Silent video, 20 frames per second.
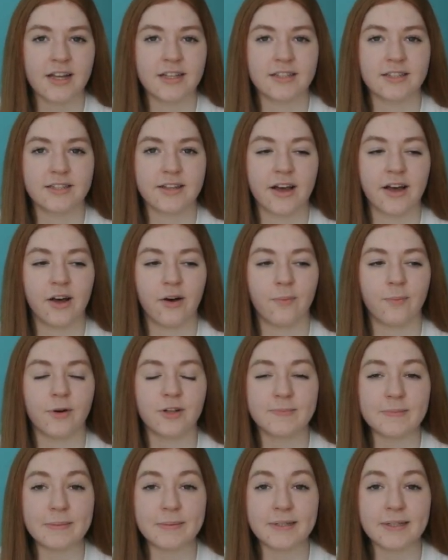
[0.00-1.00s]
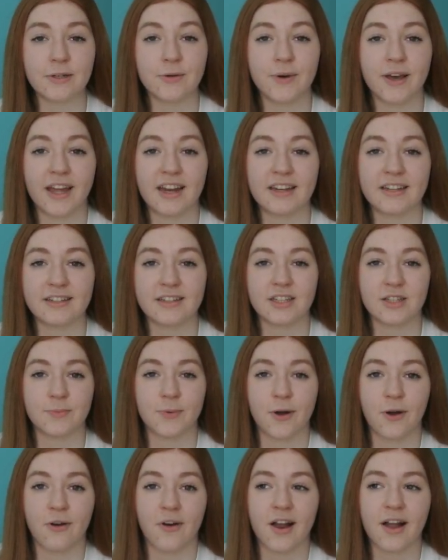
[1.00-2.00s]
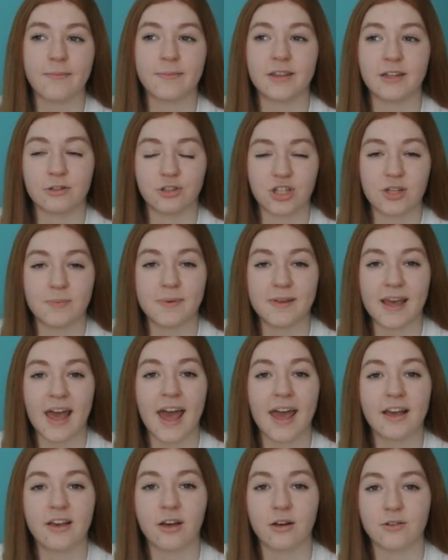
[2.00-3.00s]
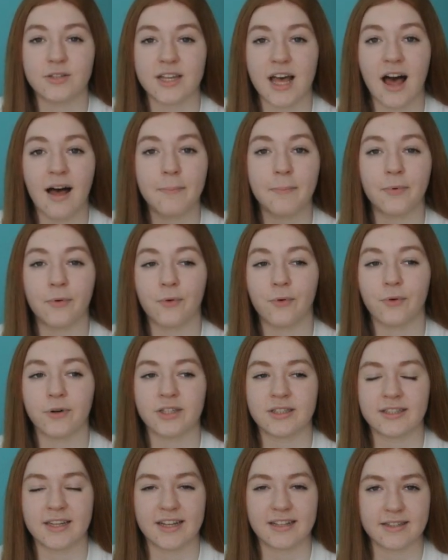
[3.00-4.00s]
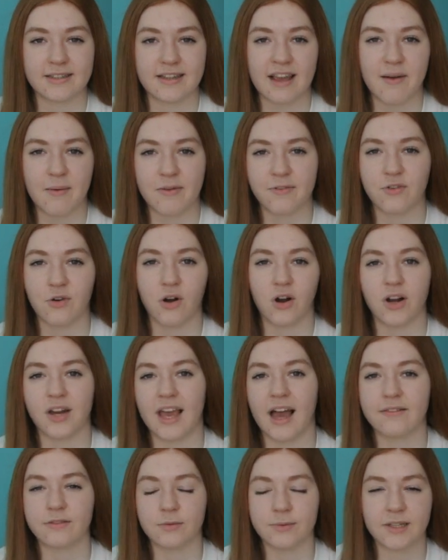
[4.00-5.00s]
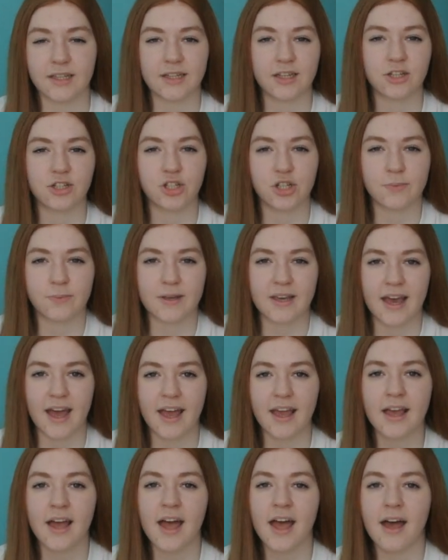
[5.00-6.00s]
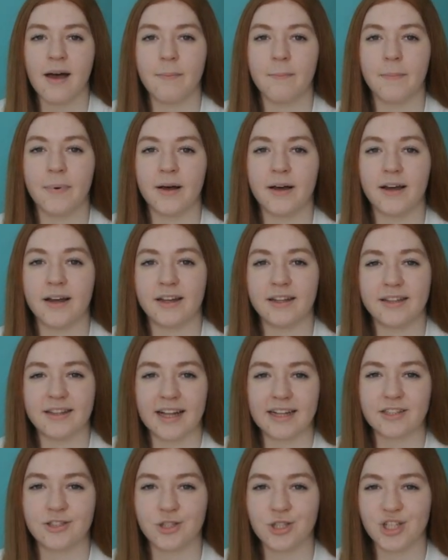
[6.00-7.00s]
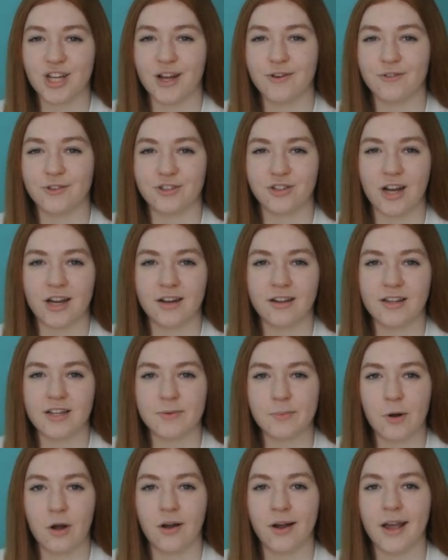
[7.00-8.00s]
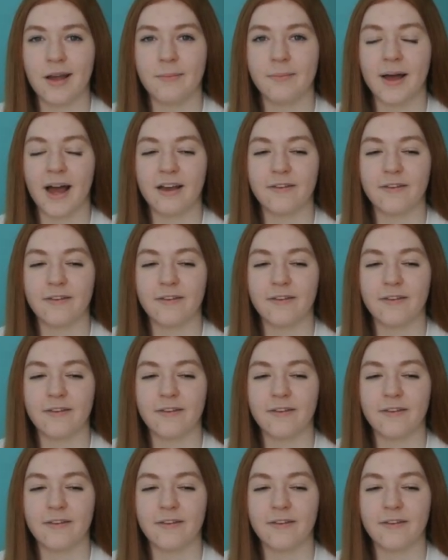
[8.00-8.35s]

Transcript: So most people who get into this program, their GPA goes up or it stays the same if you already have a really good GPA, but that's the general trend of this program.